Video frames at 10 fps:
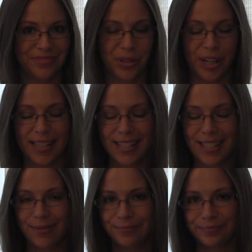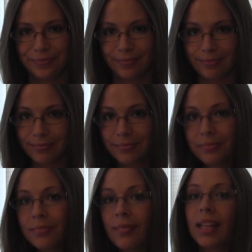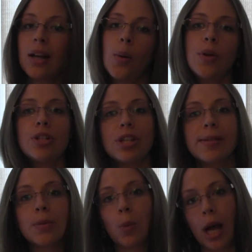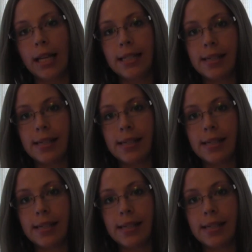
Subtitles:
forest, which is what